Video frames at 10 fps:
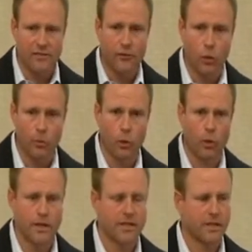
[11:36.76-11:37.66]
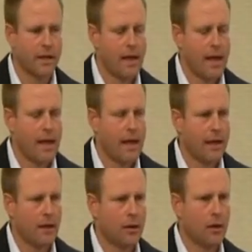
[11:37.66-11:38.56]
has 4 boys,
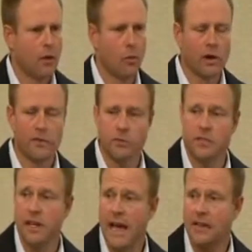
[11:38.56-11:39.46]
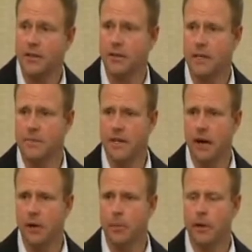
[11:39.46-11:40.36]
and one of them was a national team
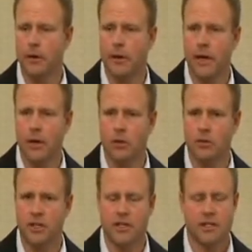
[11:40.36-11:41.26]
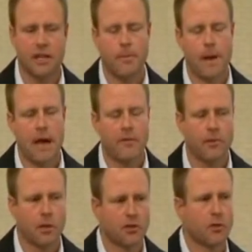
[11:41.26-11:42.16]
soccer player that I coach. He just got
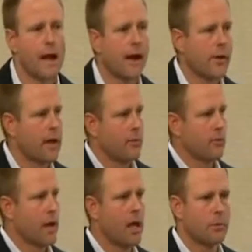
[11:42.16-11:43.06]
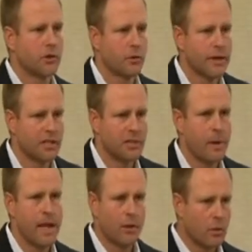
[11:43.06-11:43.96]
back from a tryout at Real Madrid
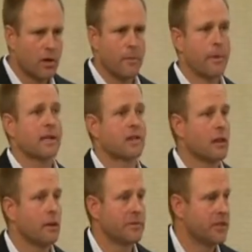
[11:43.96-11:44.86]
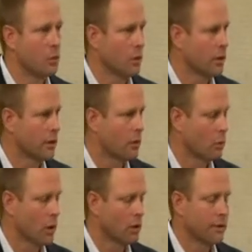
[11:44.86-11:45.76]
in Spain, one of the biggest clubs in the
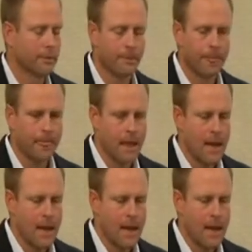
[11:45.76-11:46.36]
world.